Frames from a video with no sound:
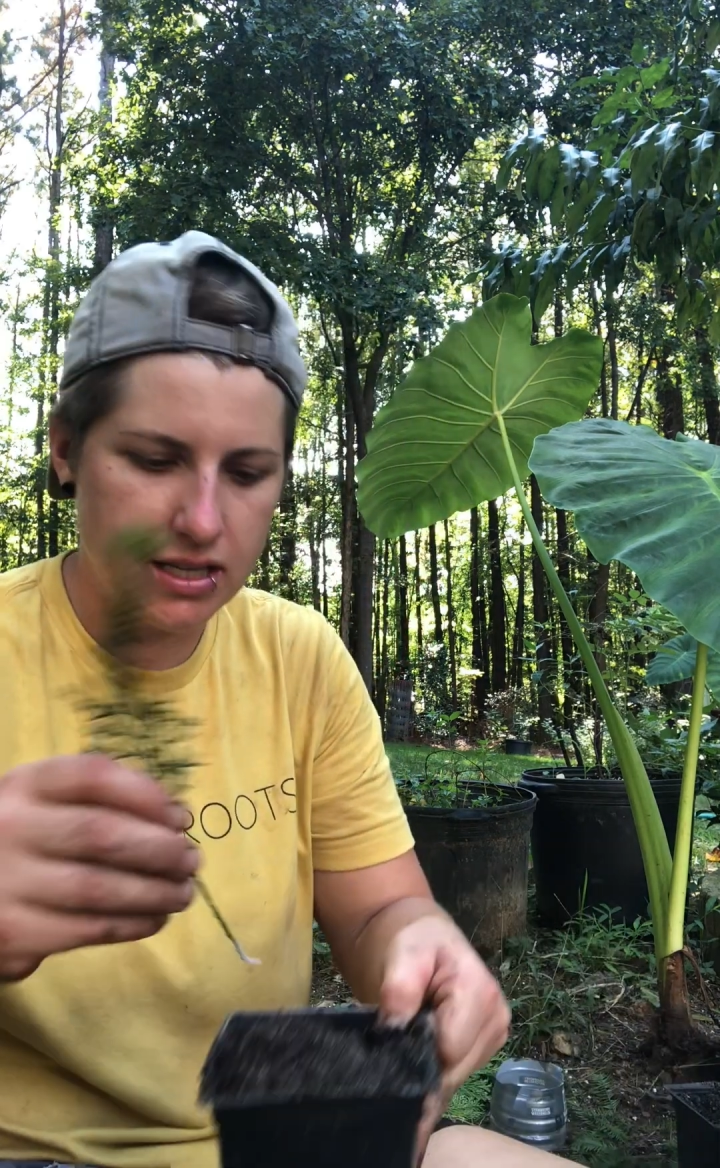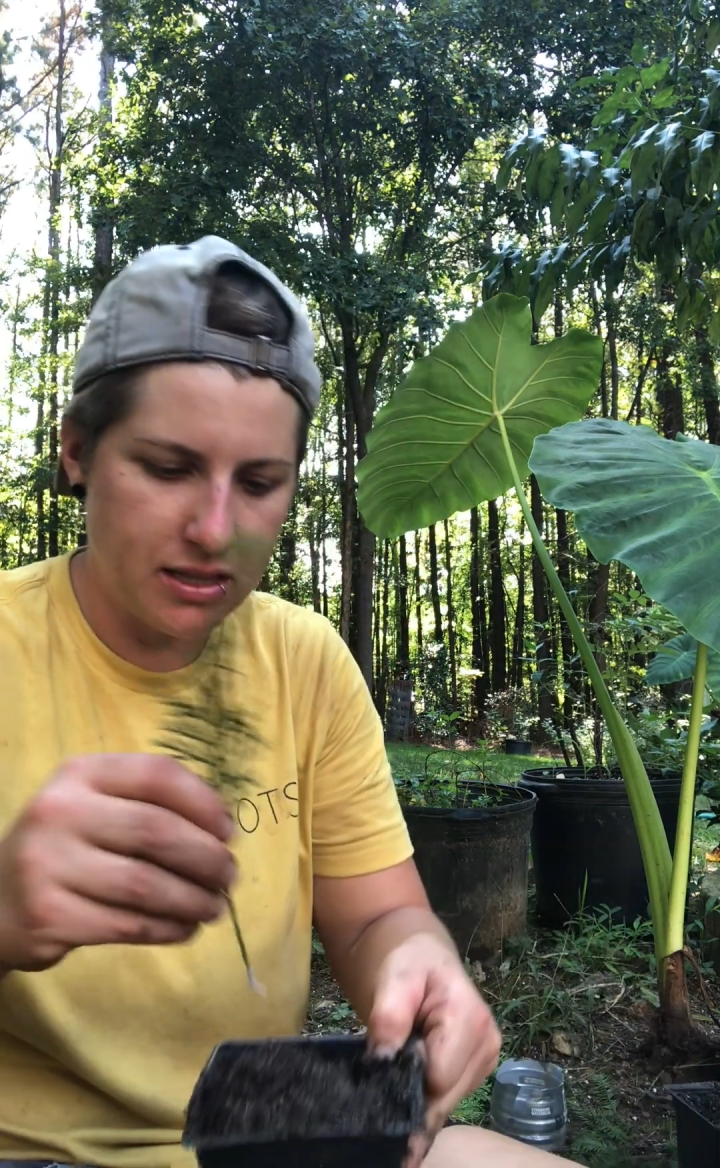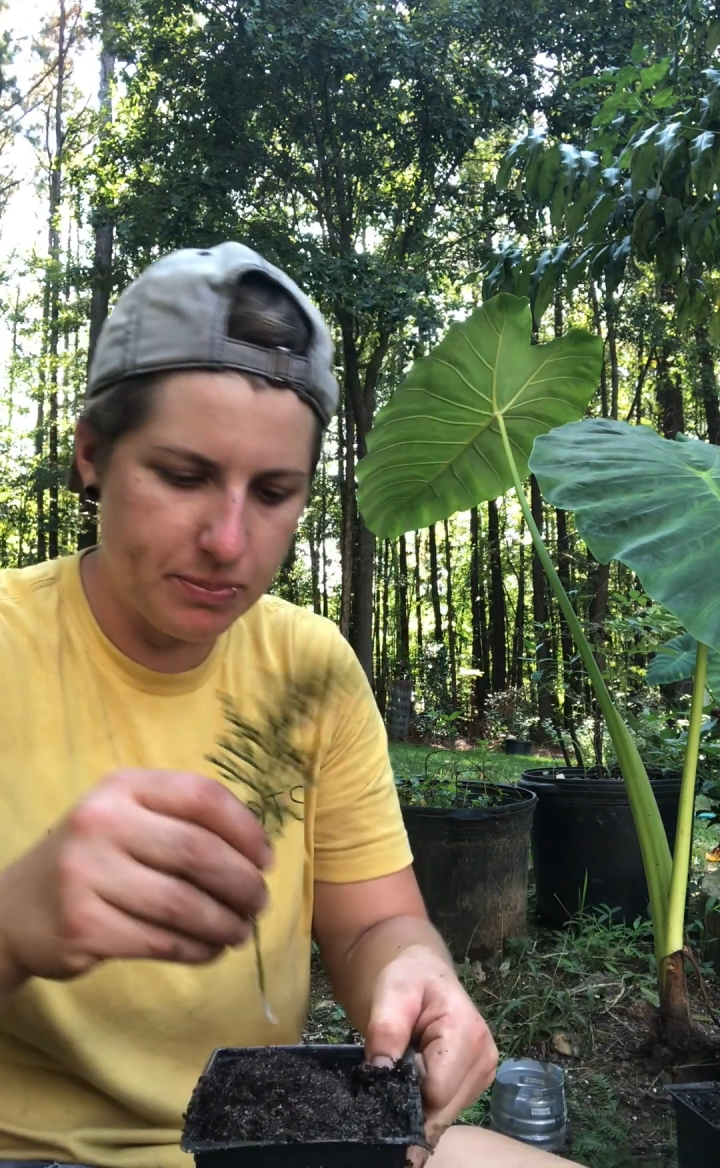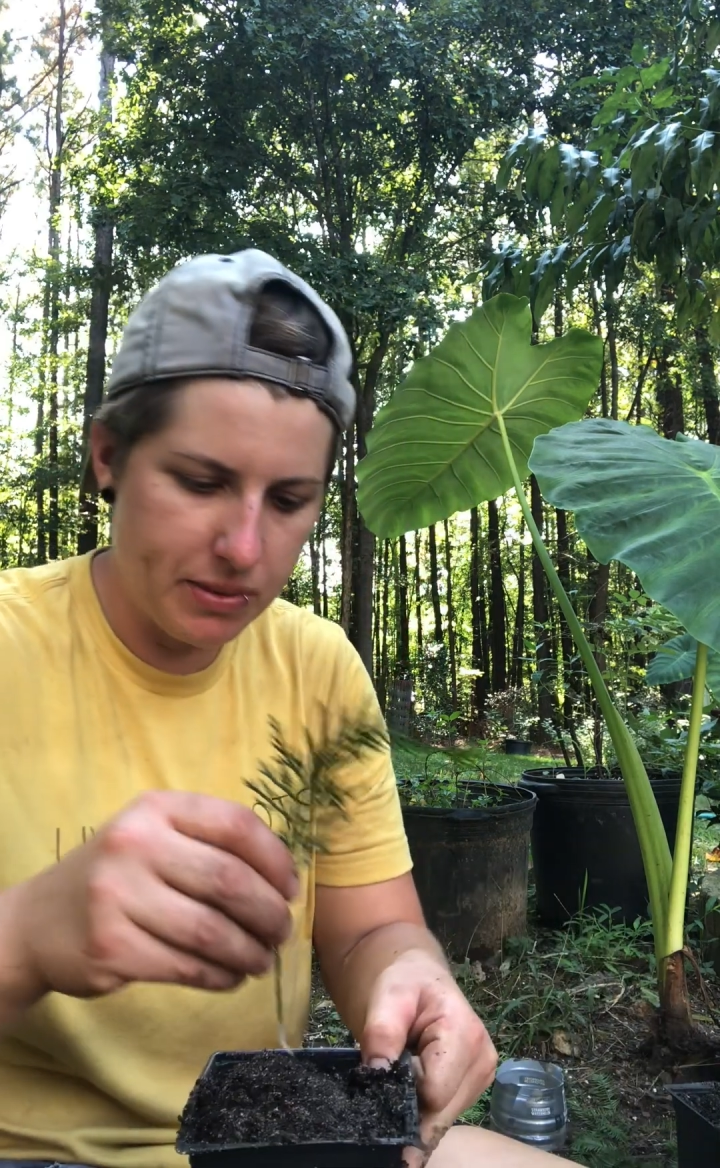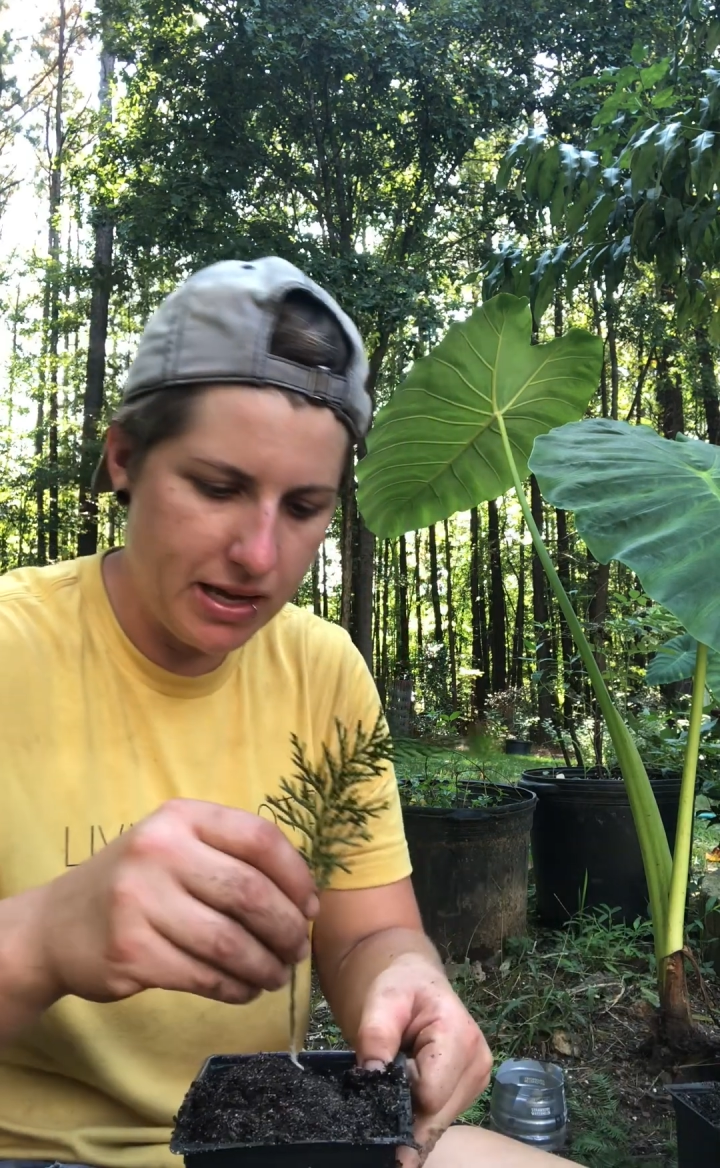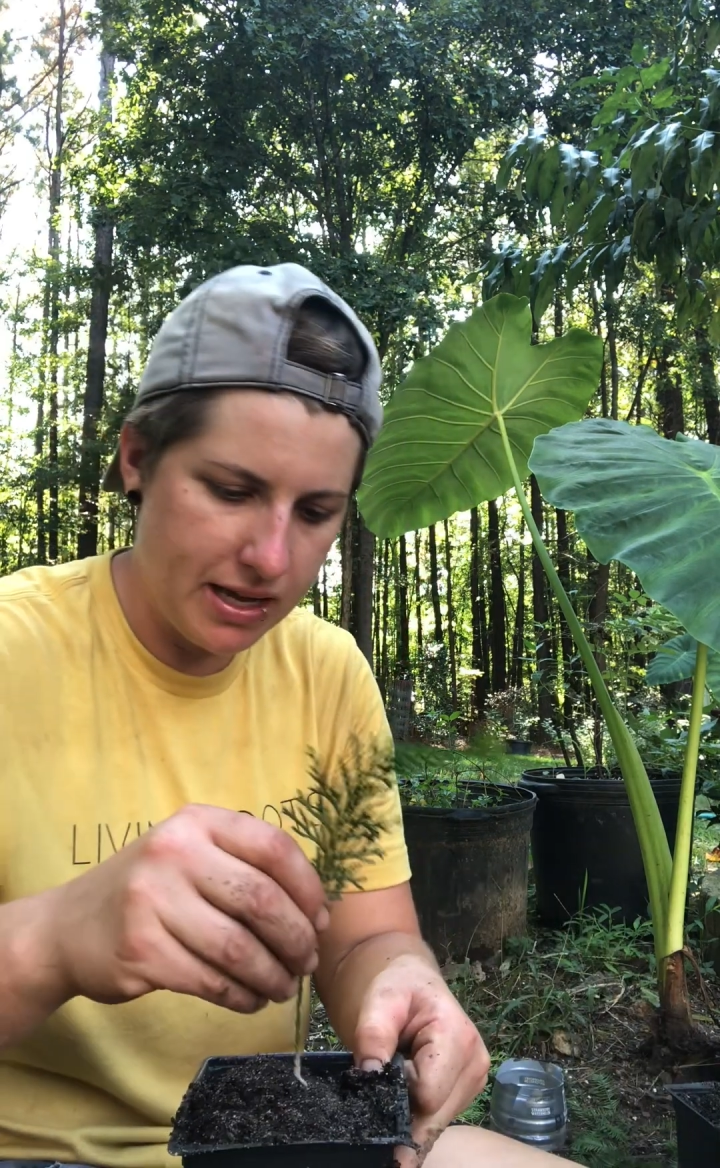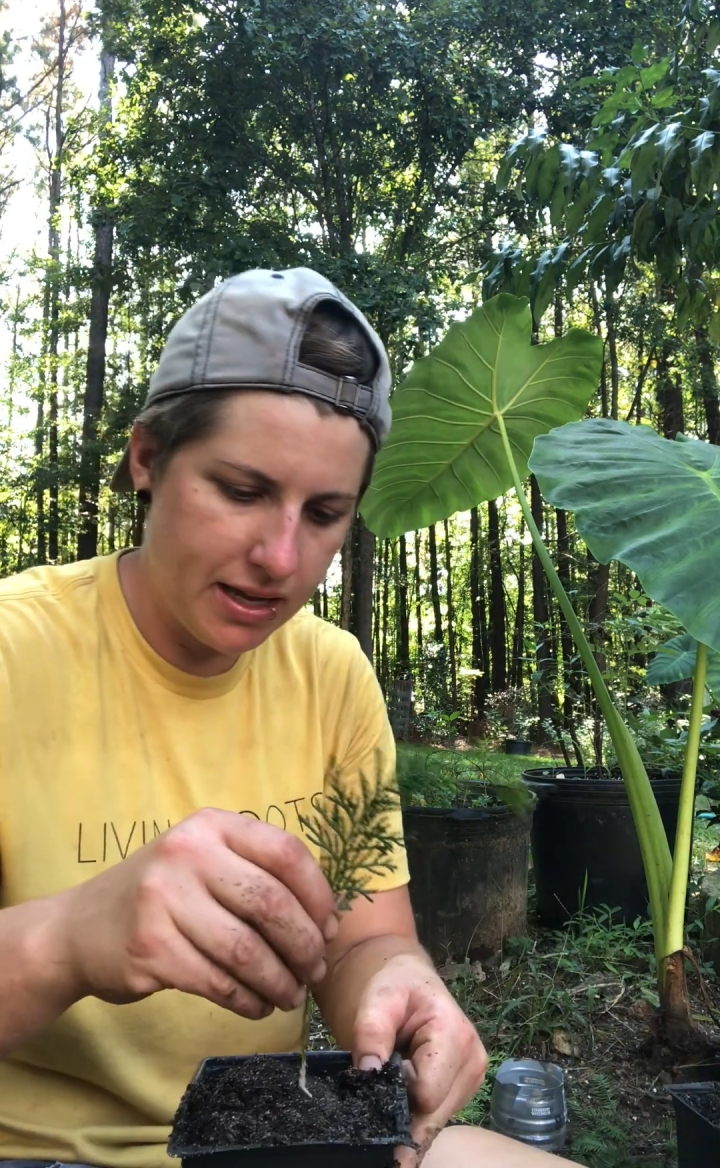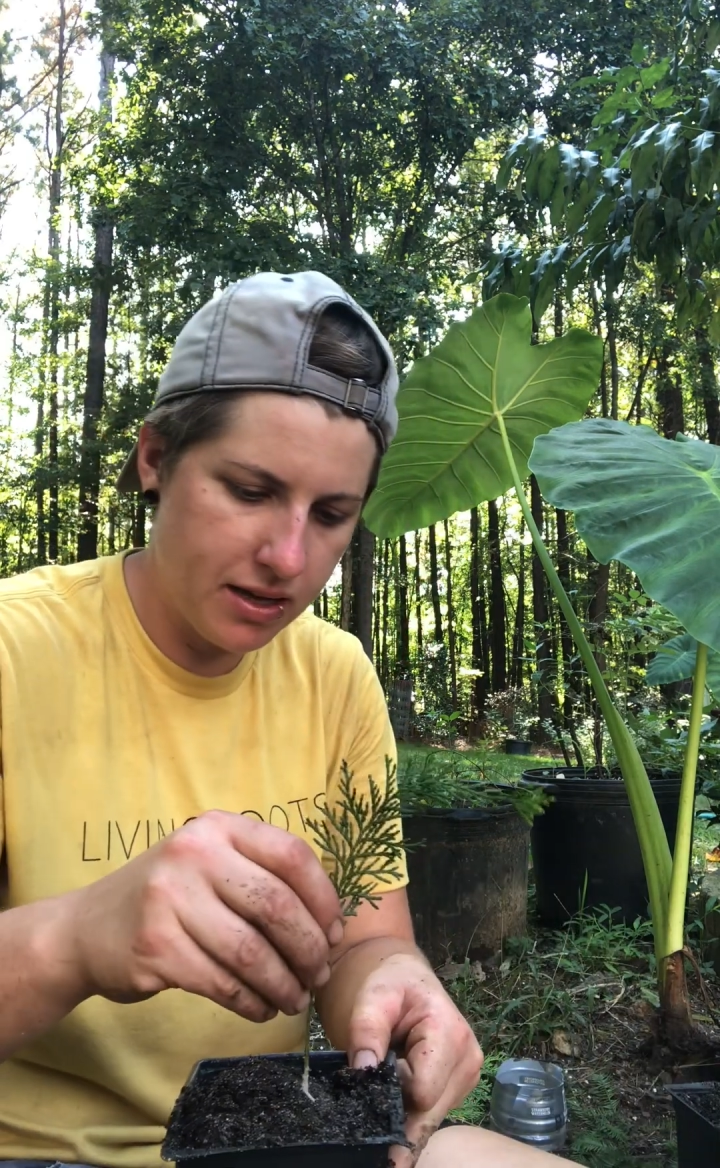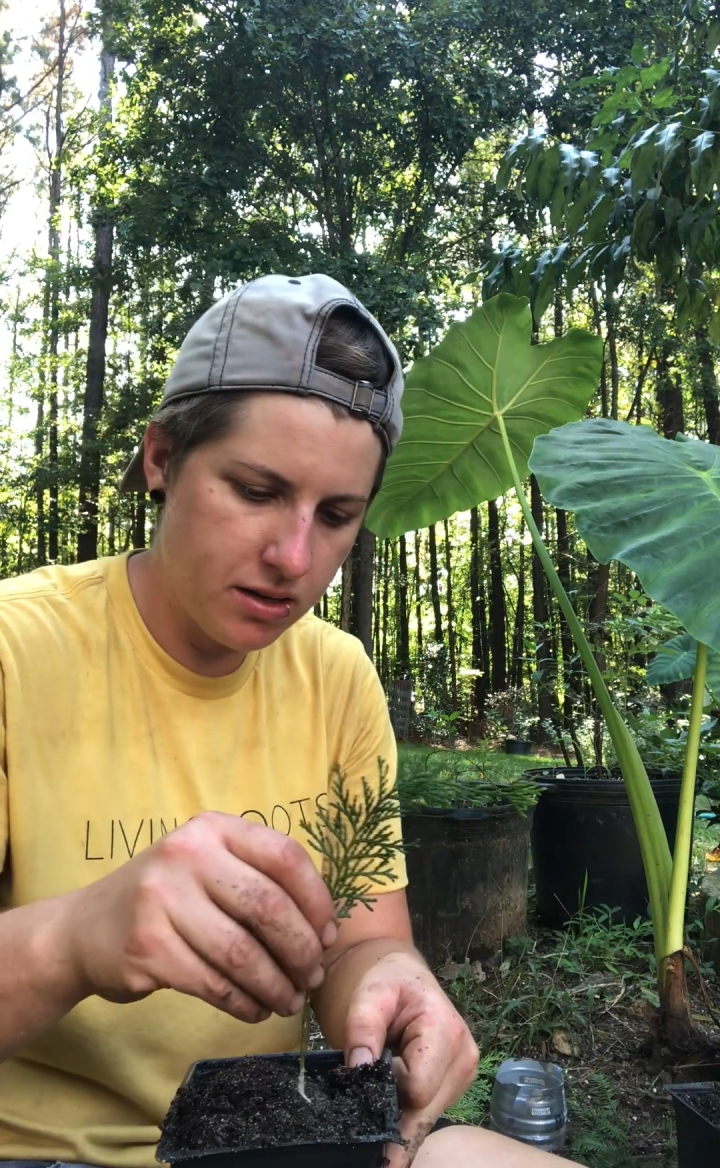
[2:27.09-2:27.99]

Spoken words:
in the pot